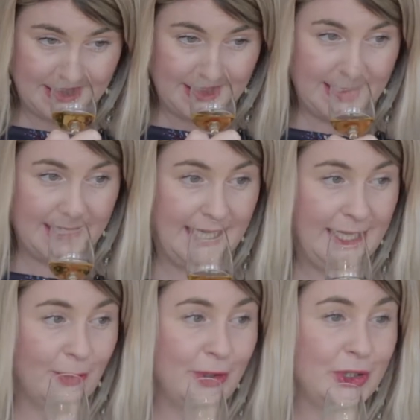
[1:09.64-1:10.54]
and
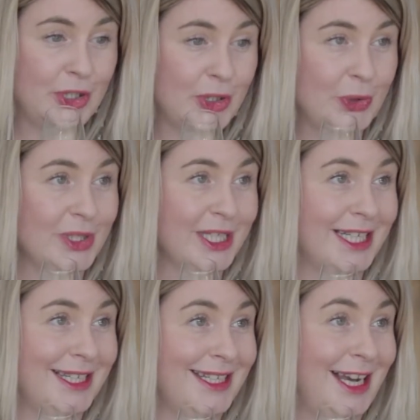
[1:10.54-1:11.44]
inhale, you're just going to
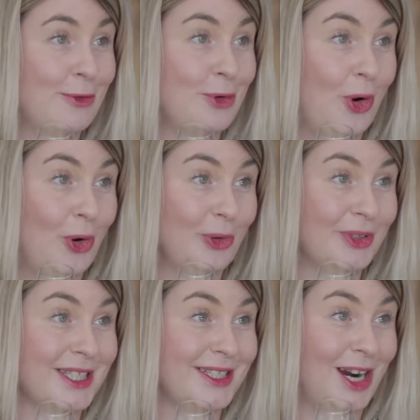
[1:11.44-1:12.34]
get the alcohol
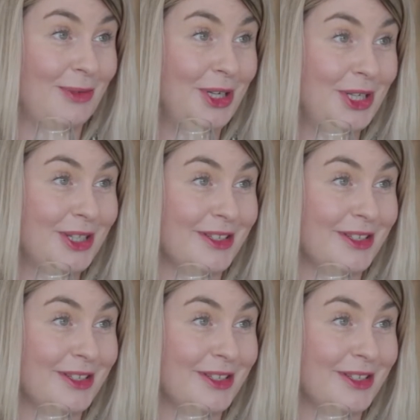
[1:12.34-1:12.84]
to start with,